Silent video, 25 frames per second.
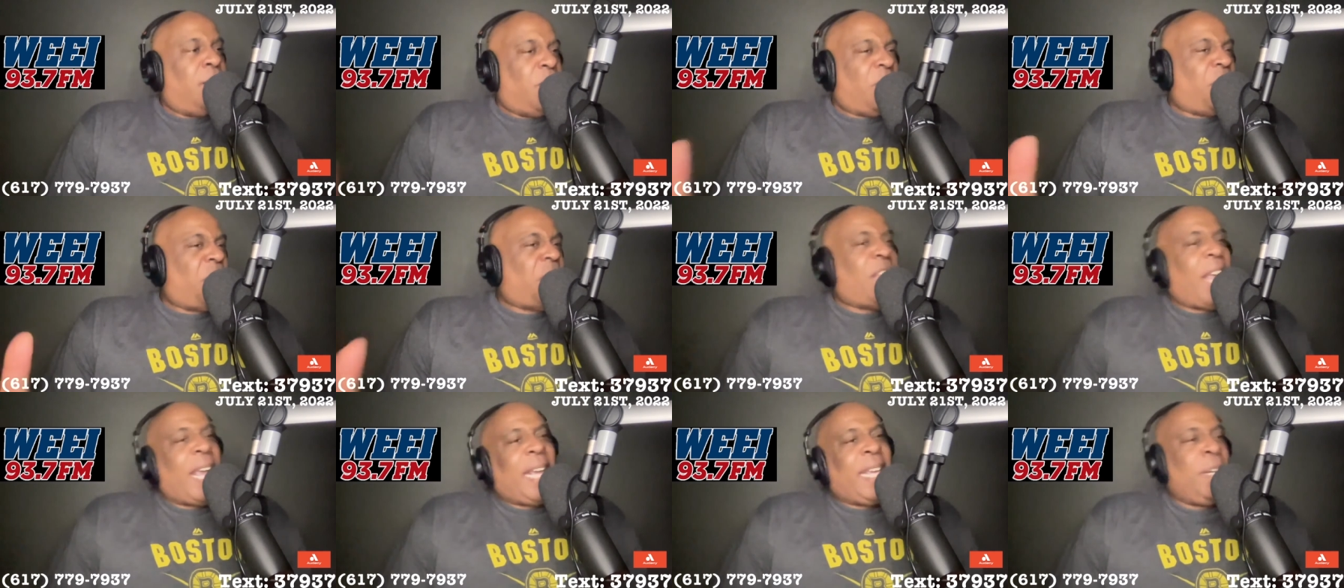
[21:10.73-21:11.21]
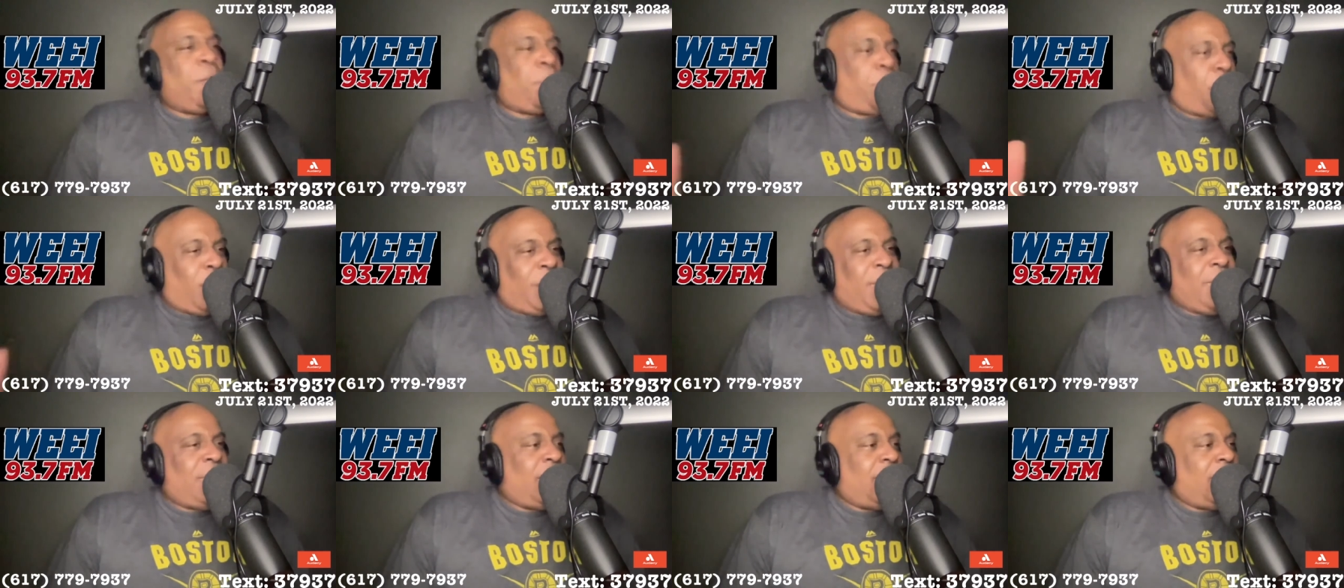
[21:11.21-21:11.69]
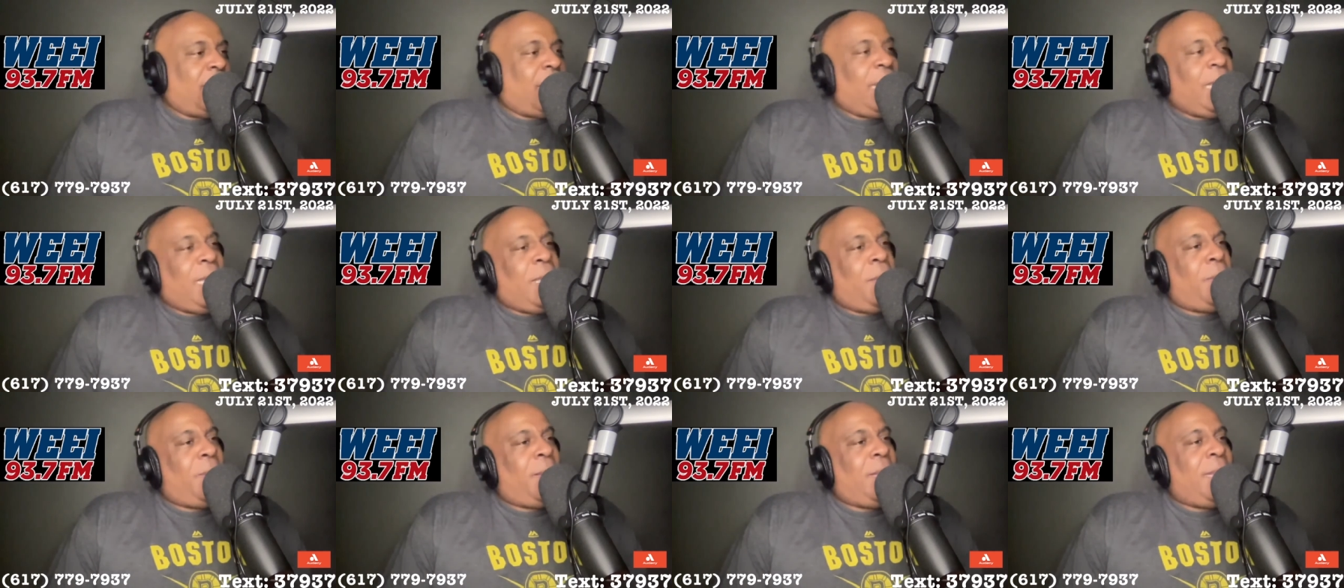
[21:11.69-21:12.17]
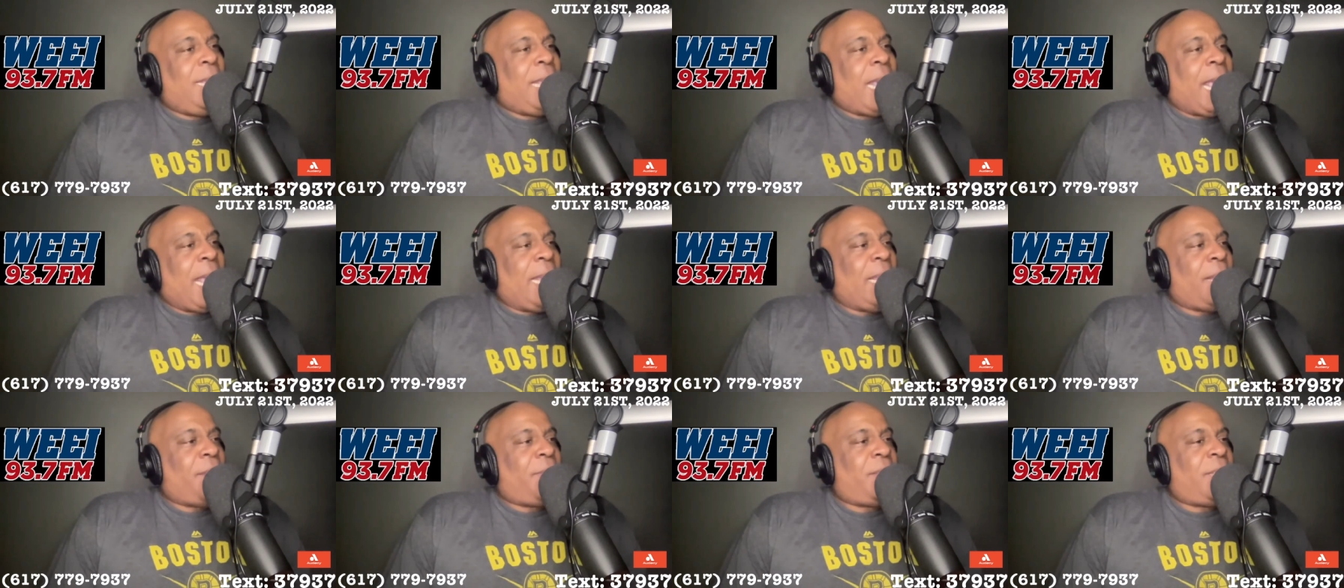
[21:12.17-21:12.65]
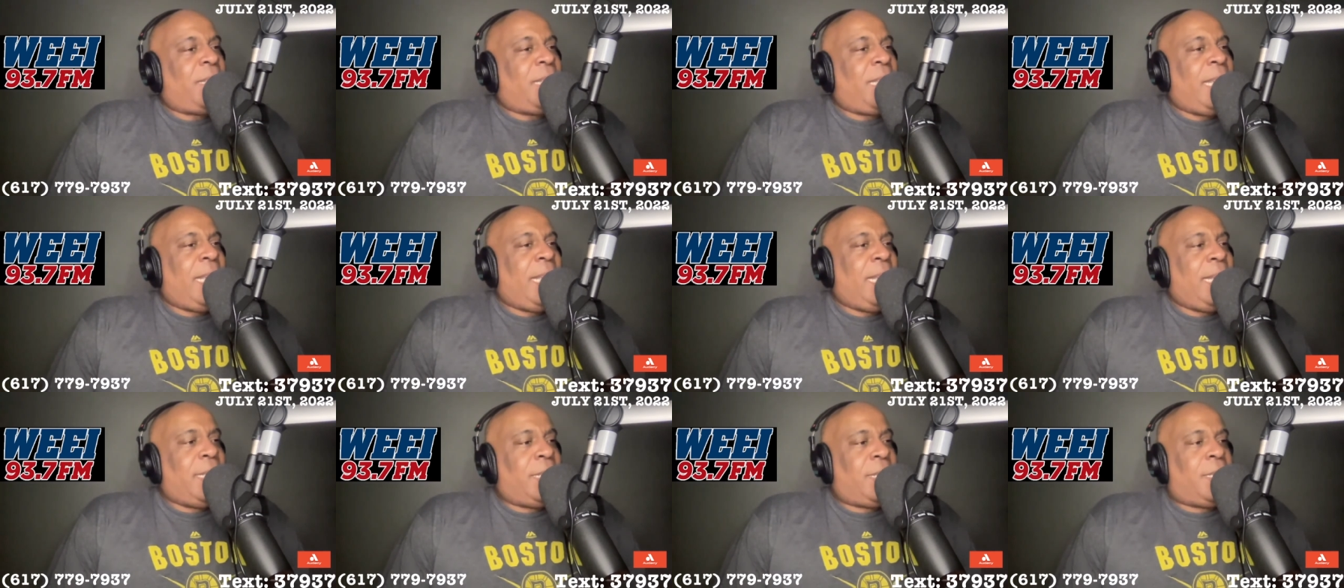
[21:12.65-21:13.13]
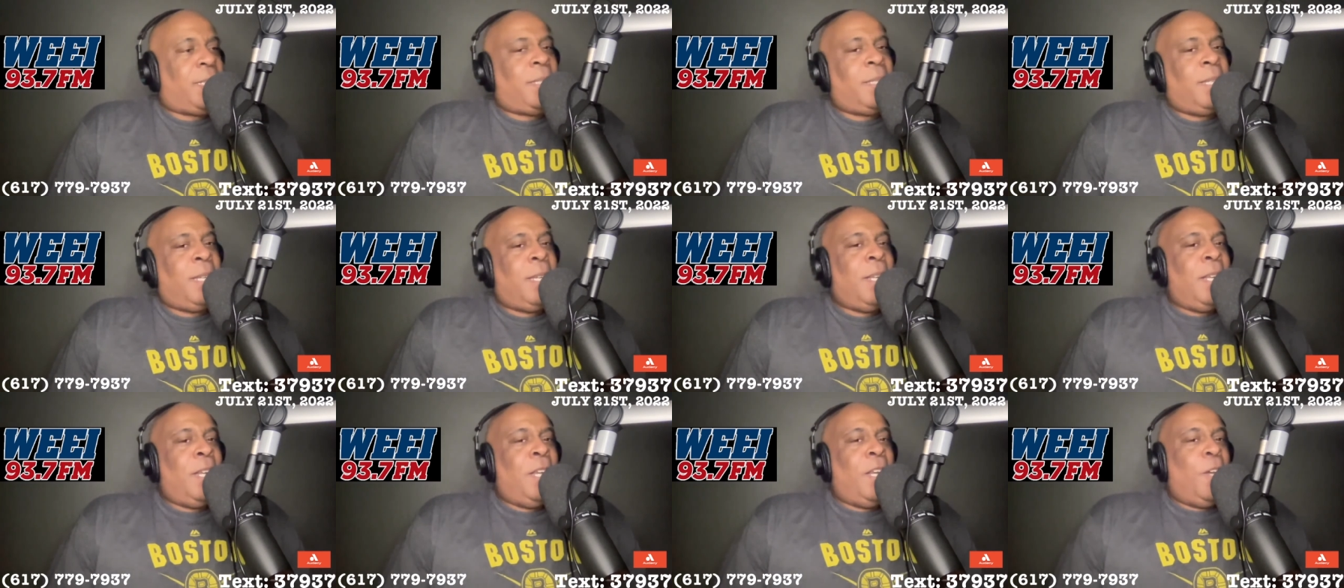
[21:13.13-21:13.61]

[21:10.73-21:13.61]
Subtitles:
the second place team in the AFC East.